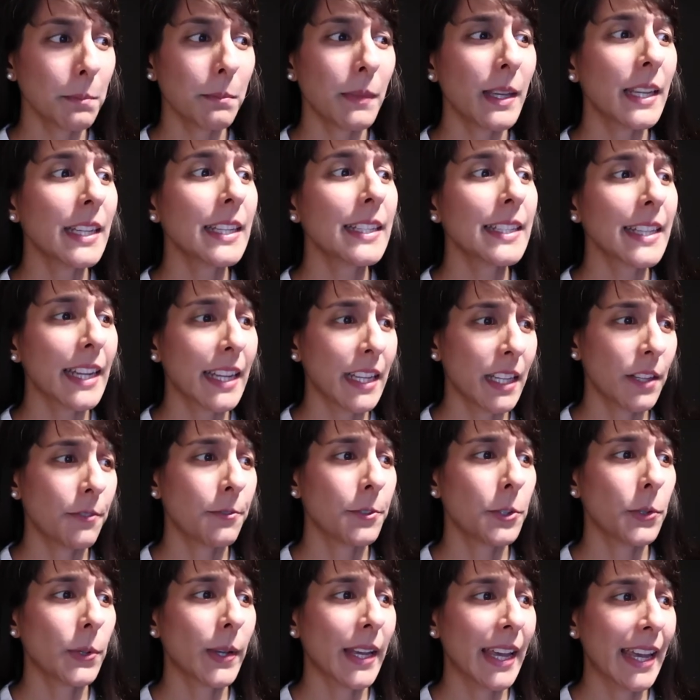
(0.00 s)
Meditate
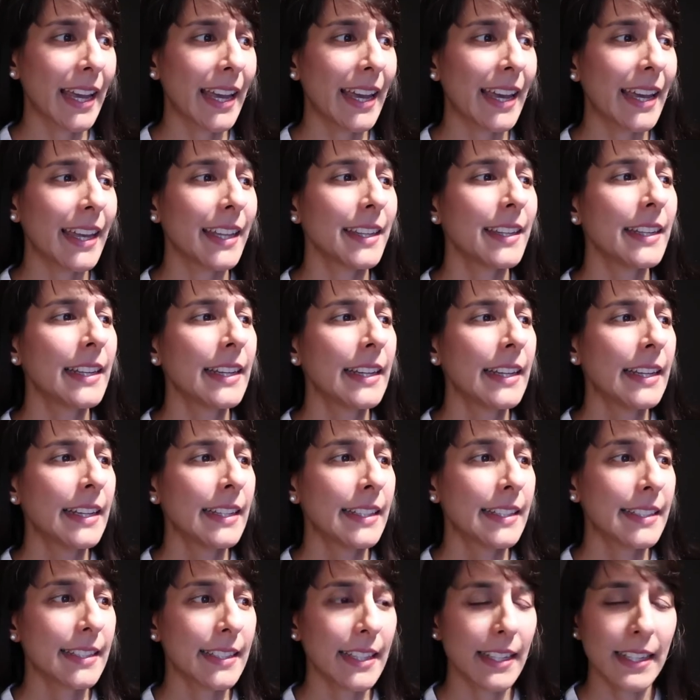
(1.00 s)
if you can,
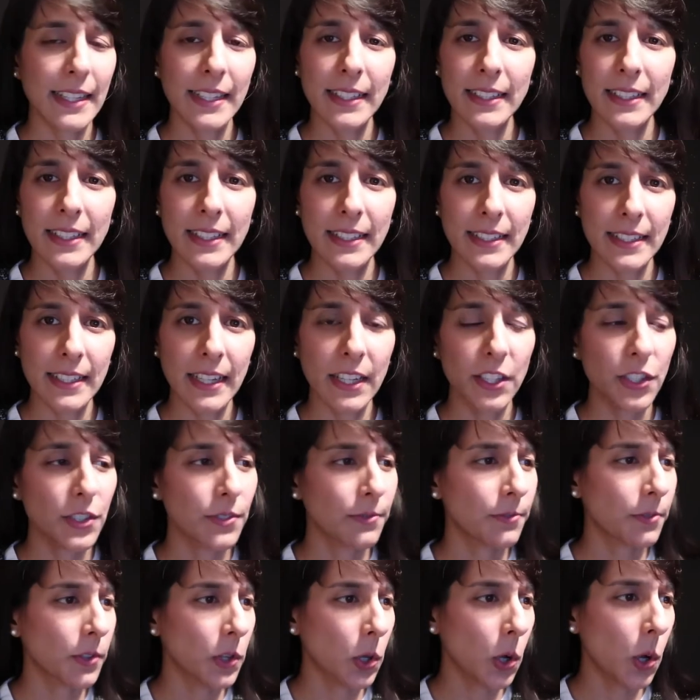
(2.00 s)
setting the
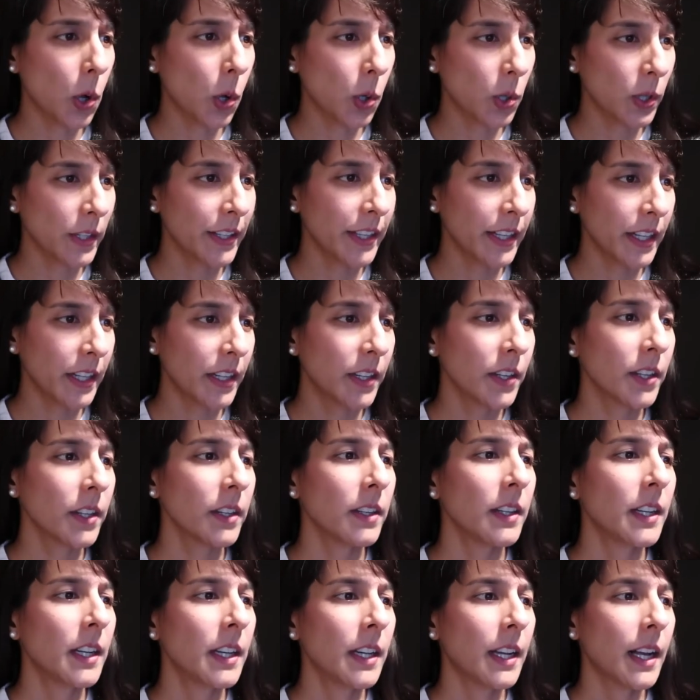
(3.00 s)
intention for the whole
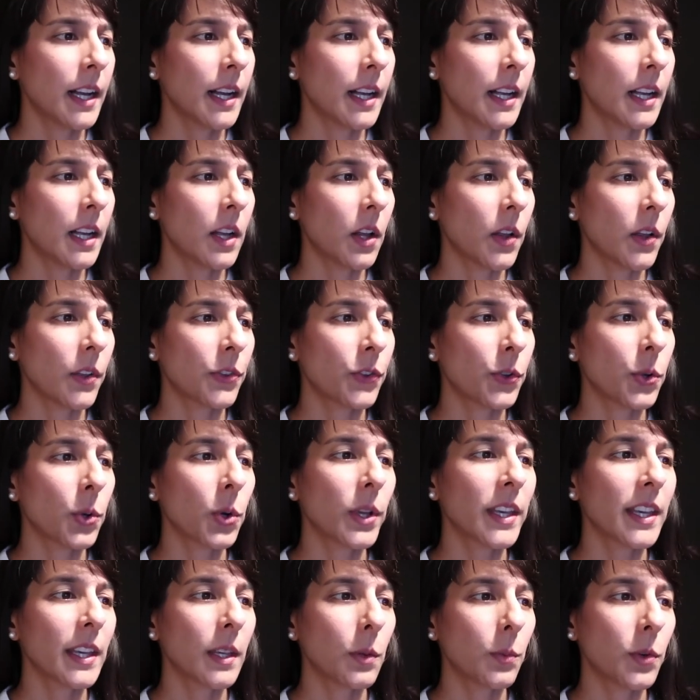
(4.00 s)
year uh, on your
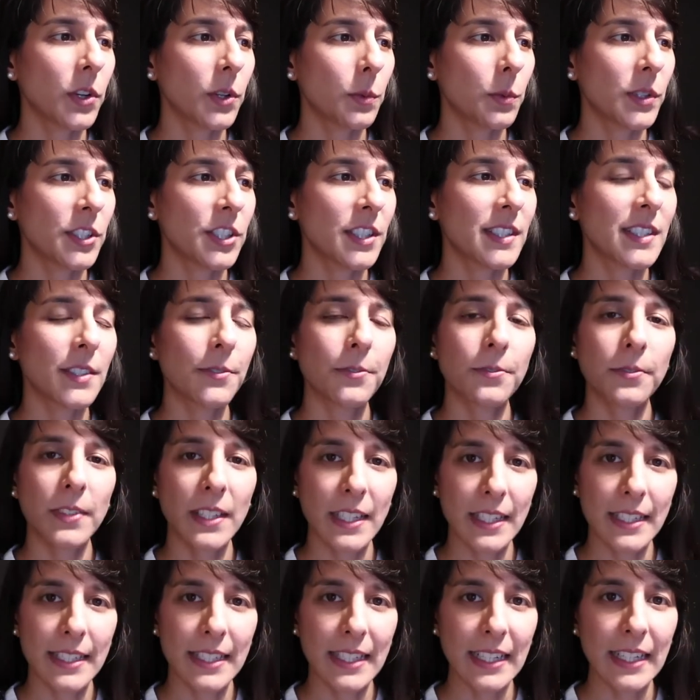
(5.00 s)
keyword, which is
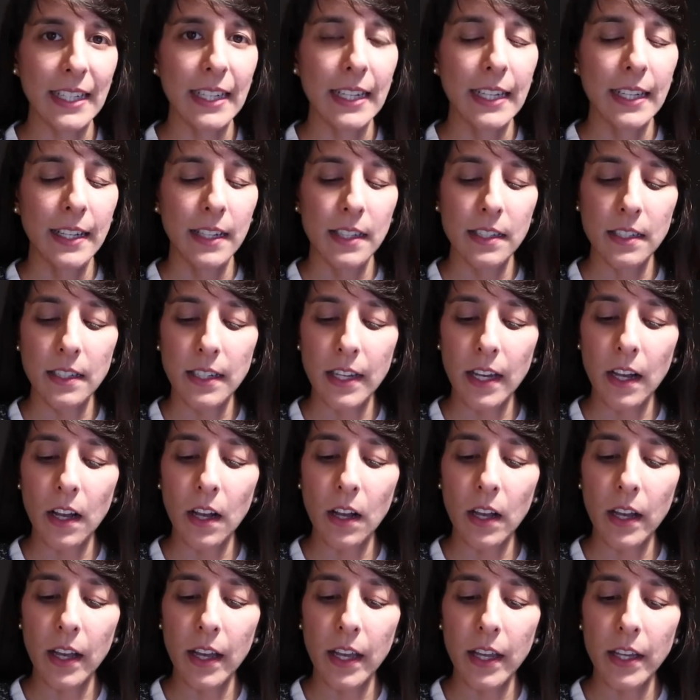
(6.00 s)
affinity. So now
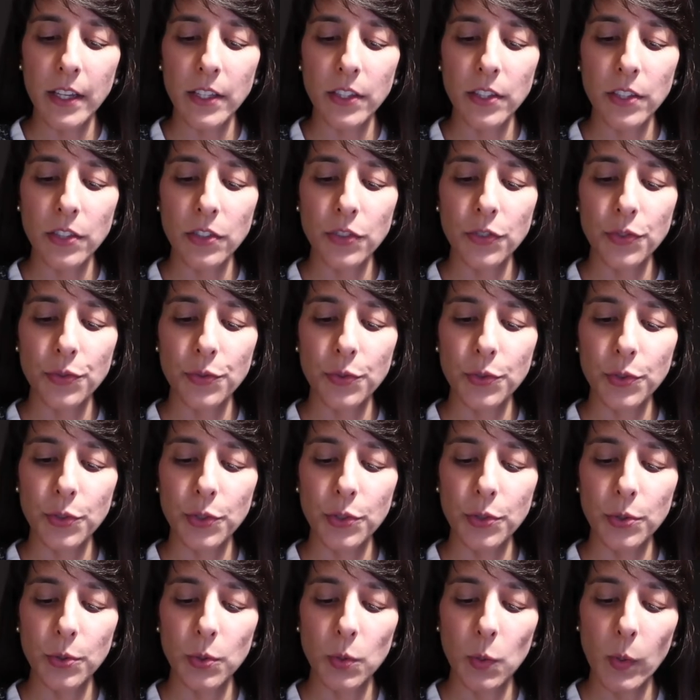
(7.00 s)
I
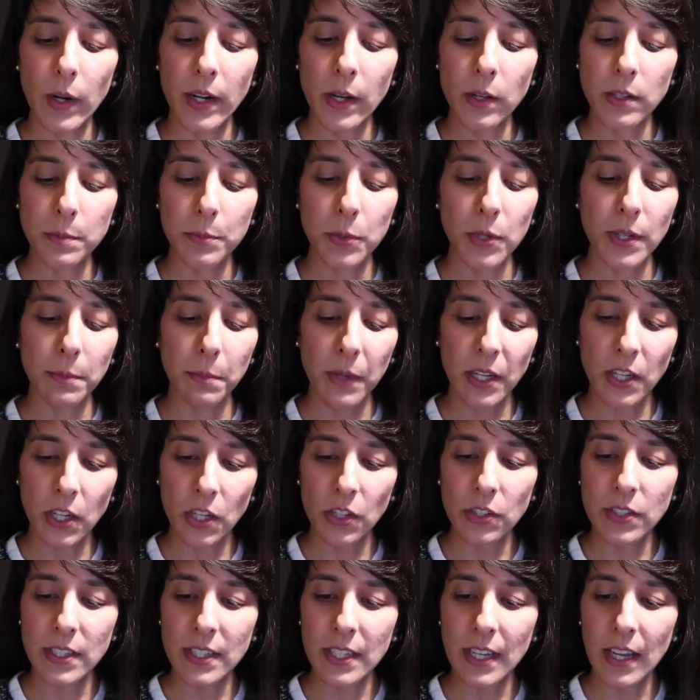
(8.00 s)
drew, when I was putting my
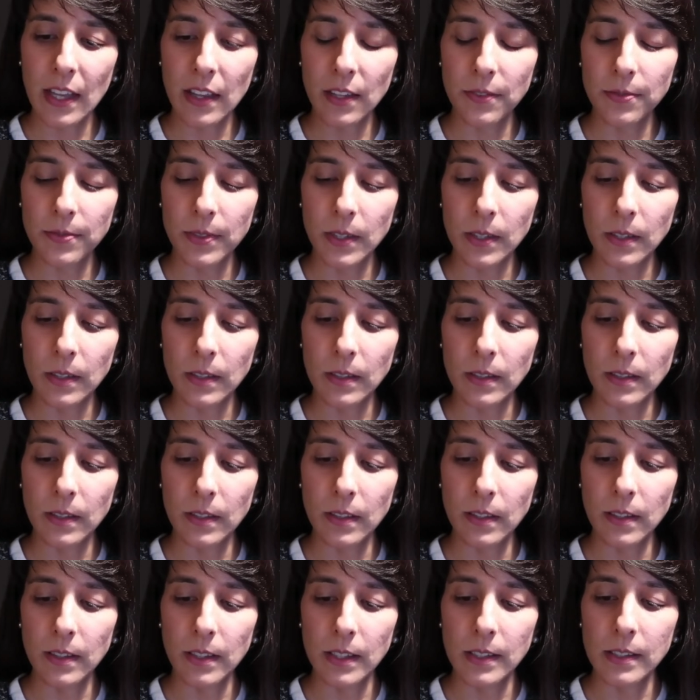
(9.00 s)
notes together for
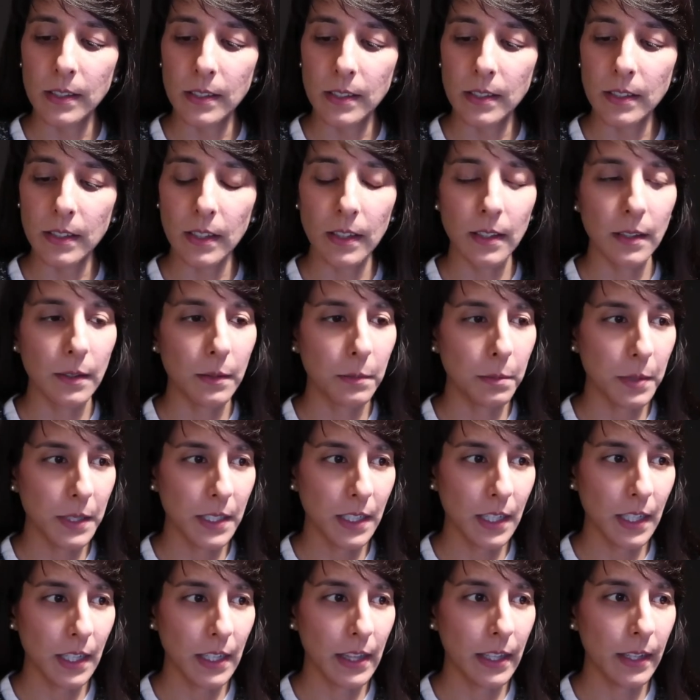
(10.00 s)
this uh,
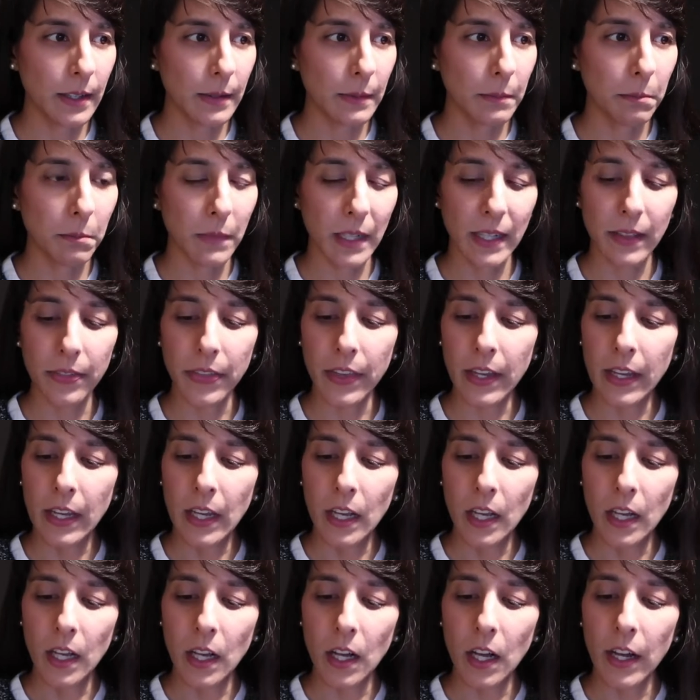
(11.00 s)
particular month,
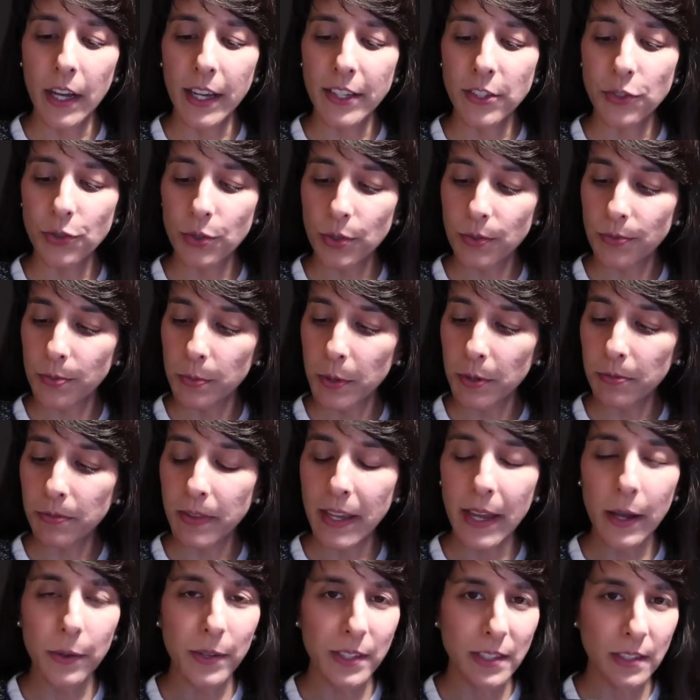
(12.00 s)
I drew from the
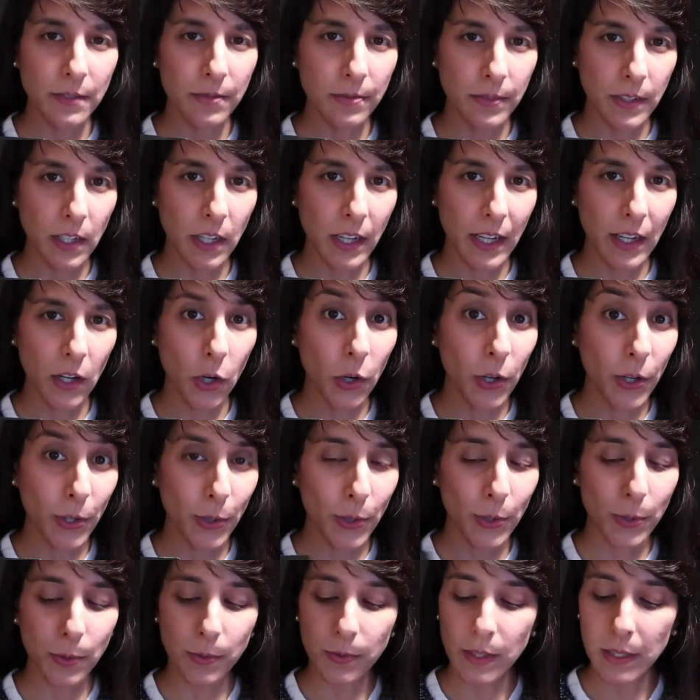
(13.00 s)
Flowers of the Night
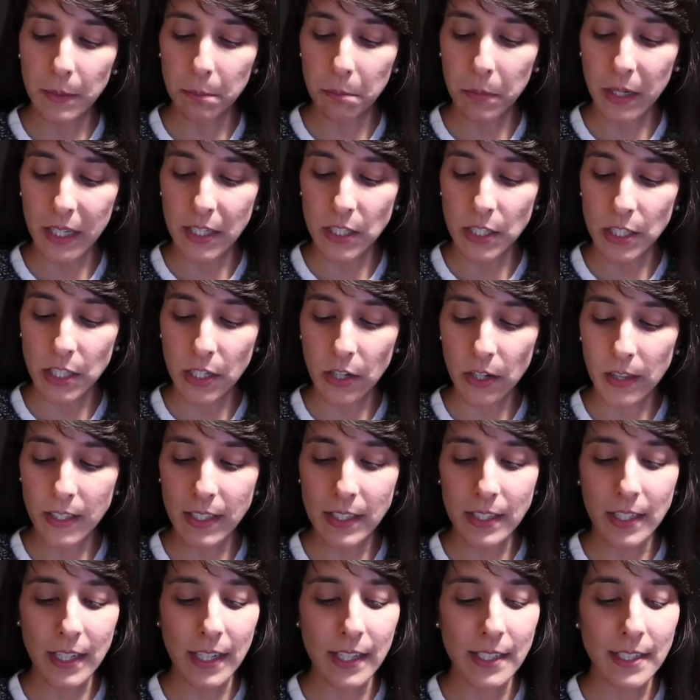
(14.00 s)
Oracle, written by
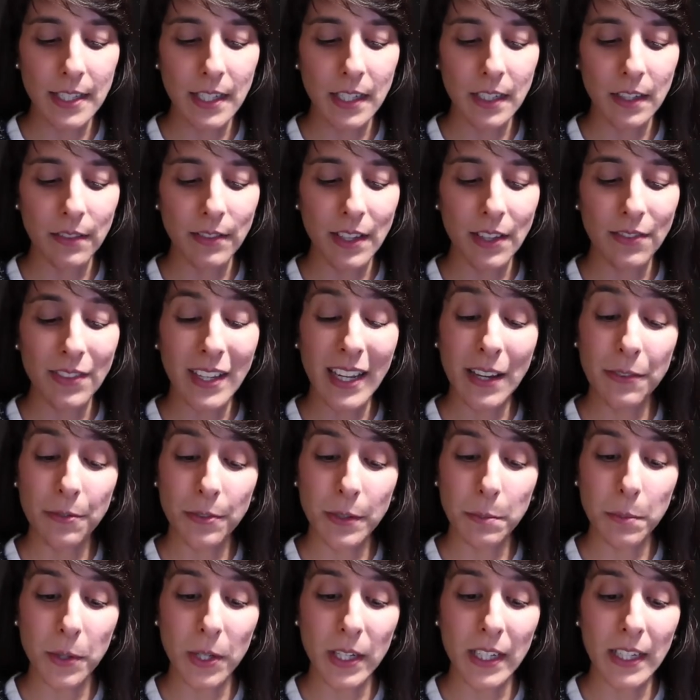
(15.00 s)
Cheralyn Darcey, and I've given
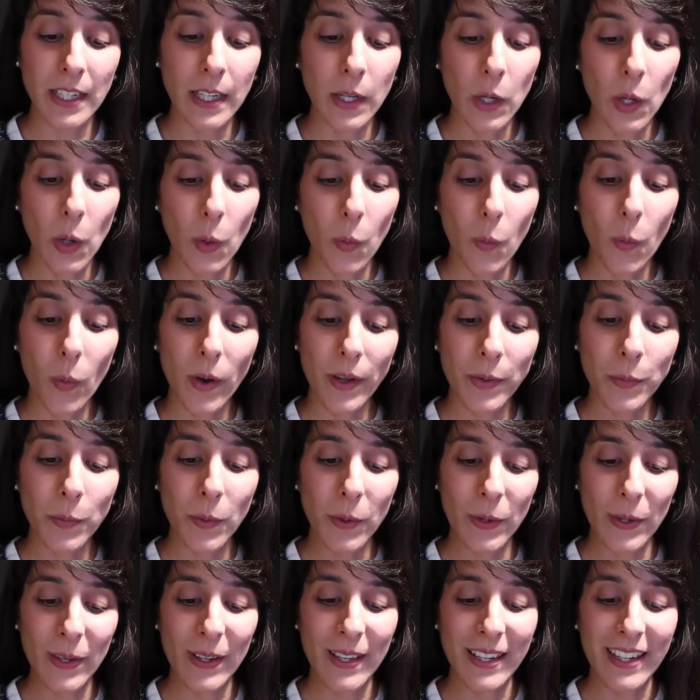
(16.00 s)
everybody one
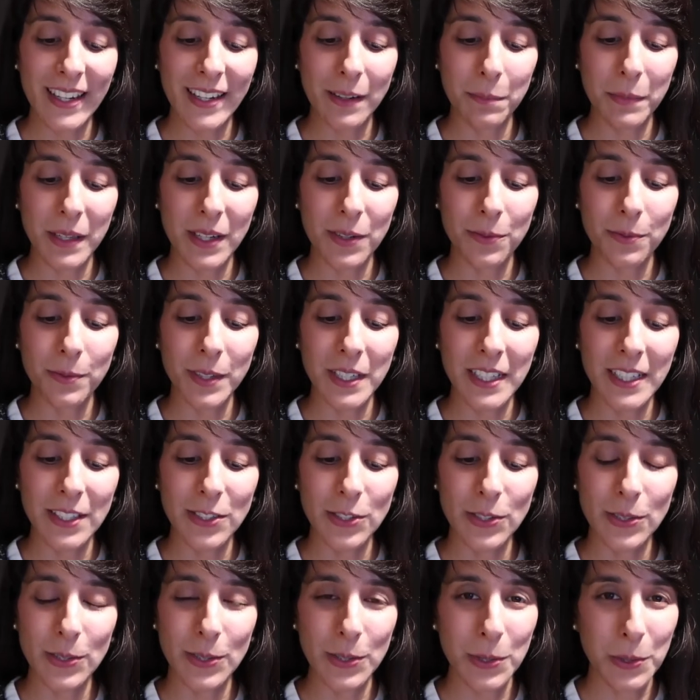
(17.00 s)
word, and I'm going to read
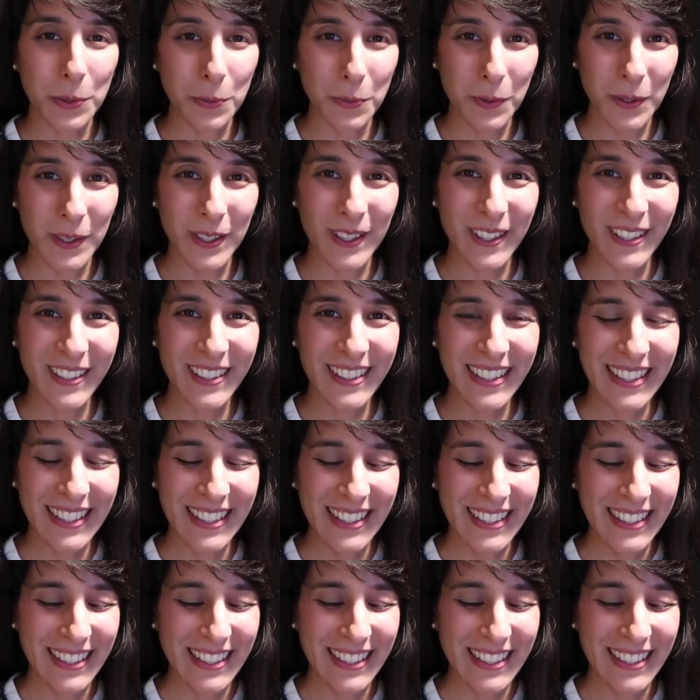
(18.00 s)
you your word.